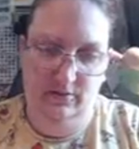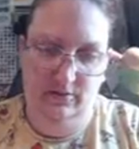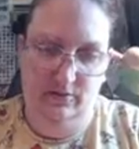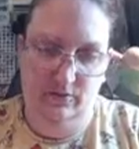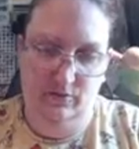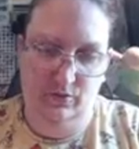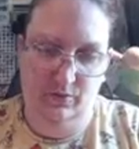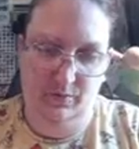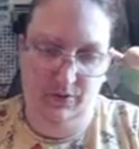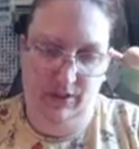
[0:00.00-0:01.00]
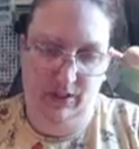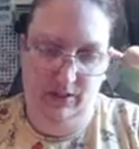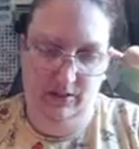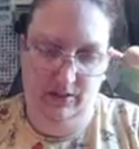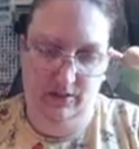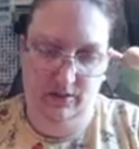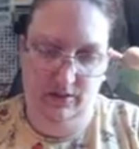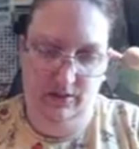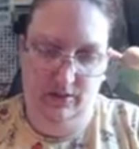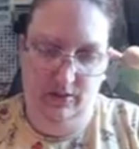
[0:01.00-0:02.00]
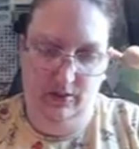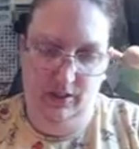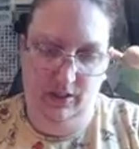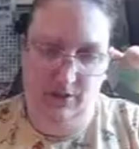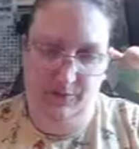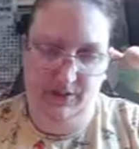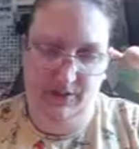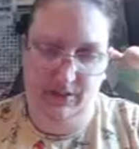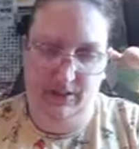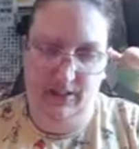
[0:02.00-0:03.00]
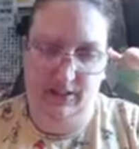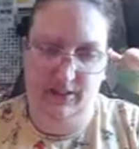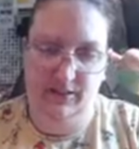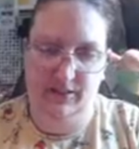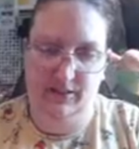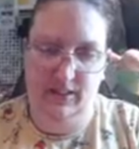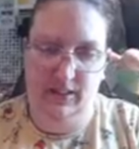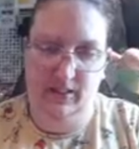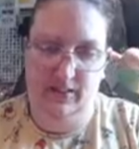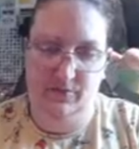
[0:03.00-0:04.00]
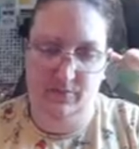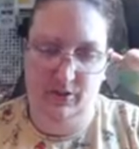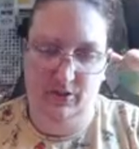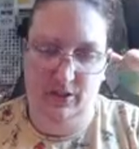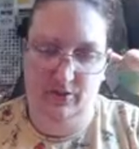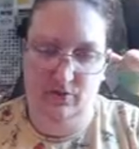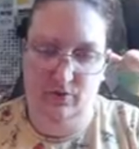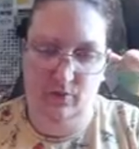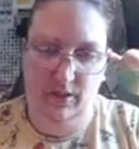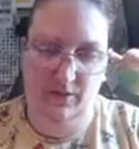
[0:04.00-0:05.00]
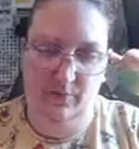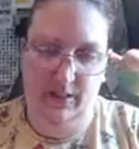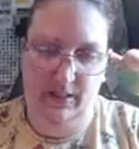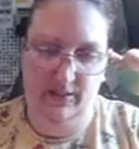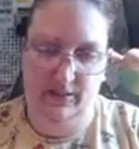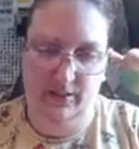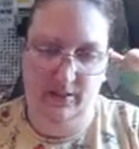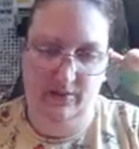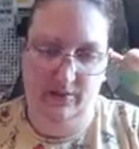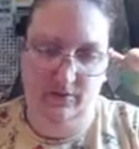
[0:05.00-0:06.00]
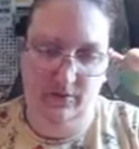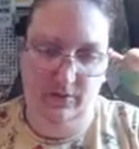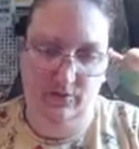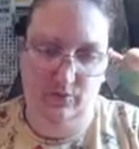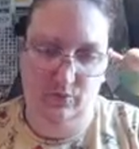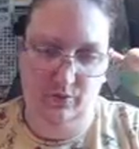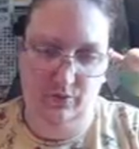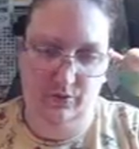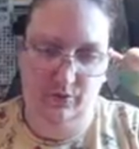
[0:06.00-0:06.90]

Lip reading: Normally, on the opposite side, it doesn't take as much. I don't know why the back side of this would.